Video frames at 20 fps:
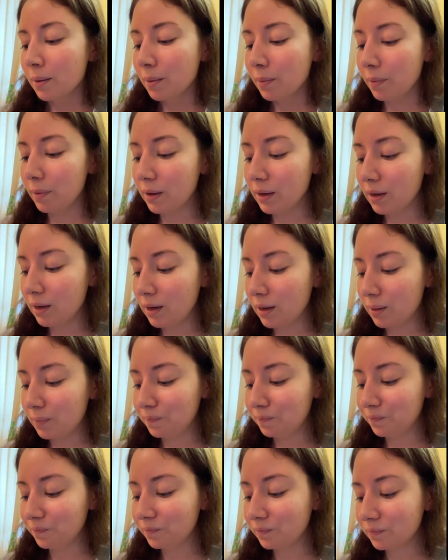But,
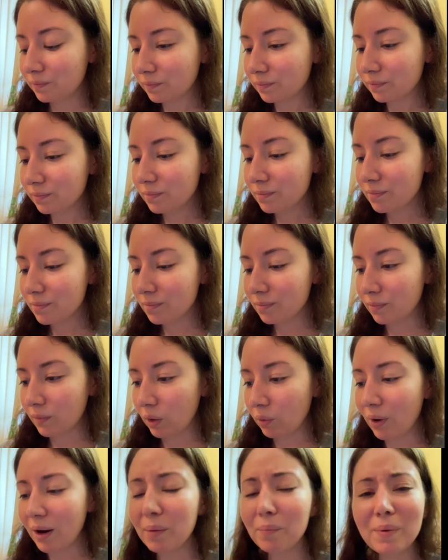
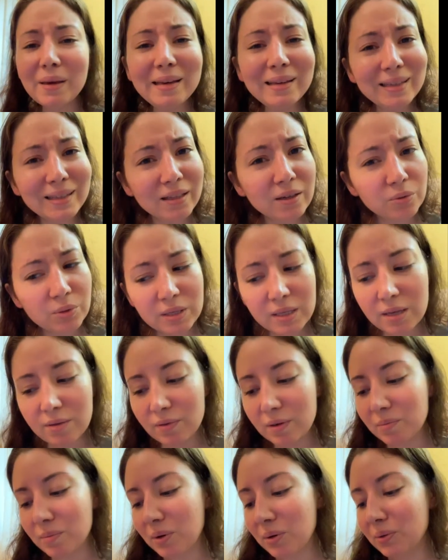right, being in the
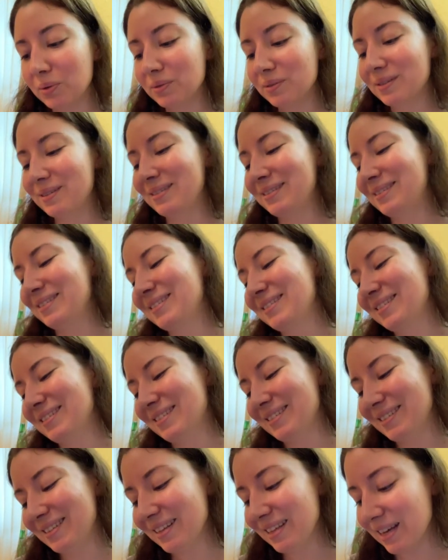receiving mode.
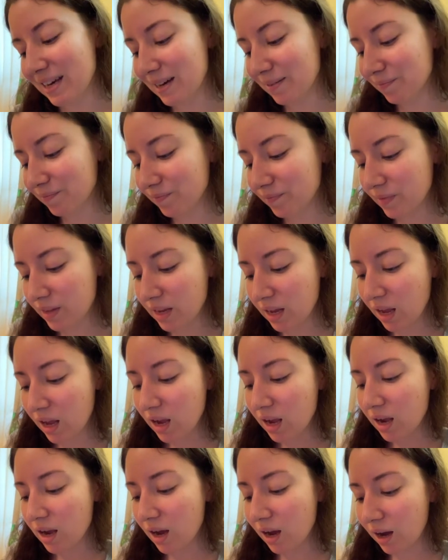Yeah.
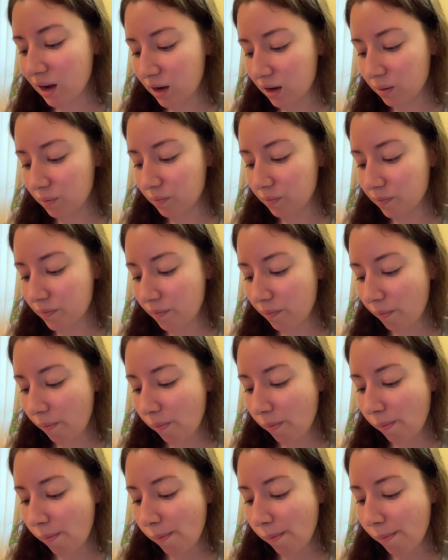
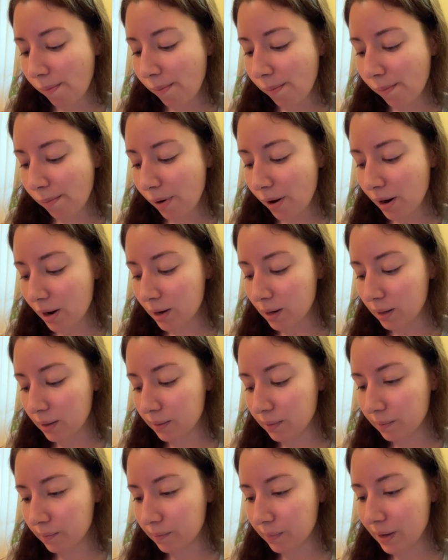
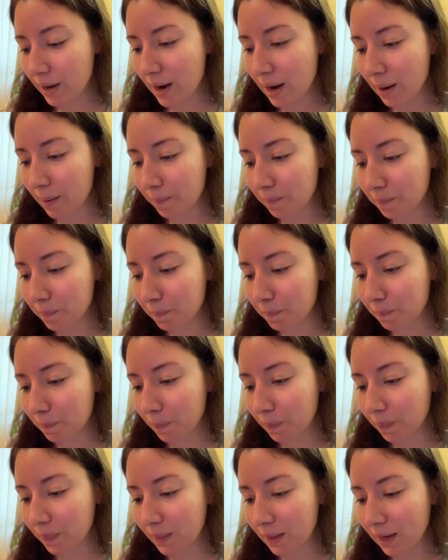But, yeah,
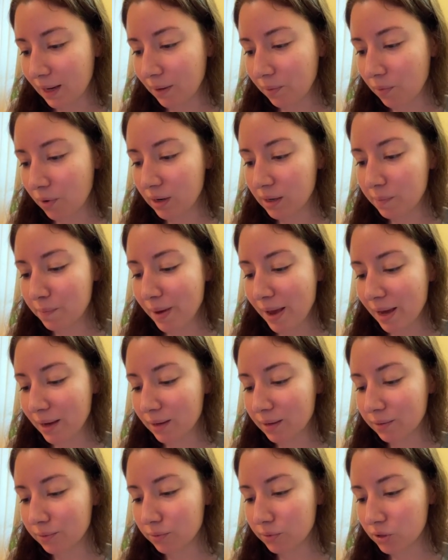I want it
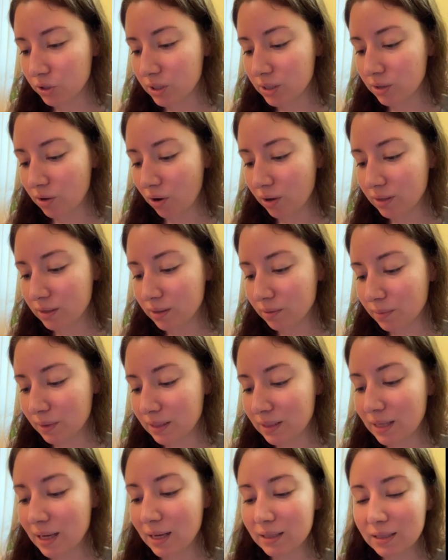back, which is awesome.
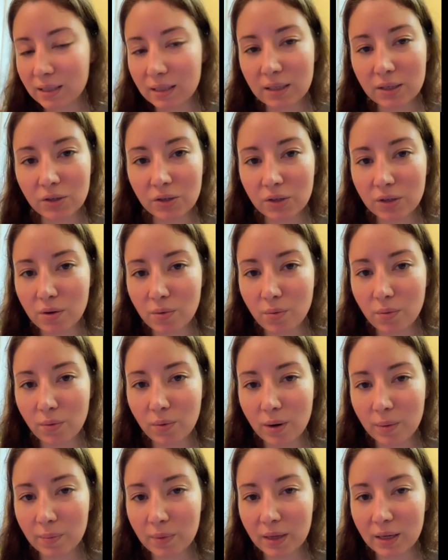Because that's literally,
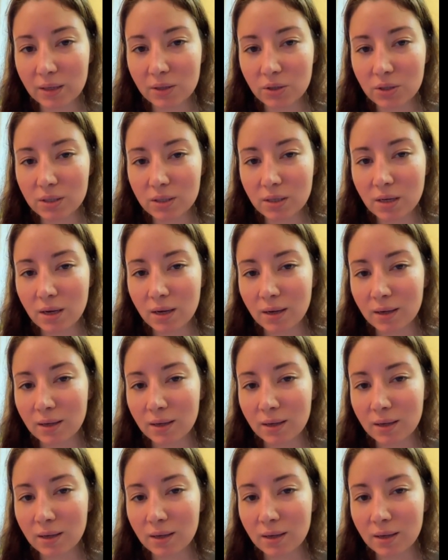I'm like, just,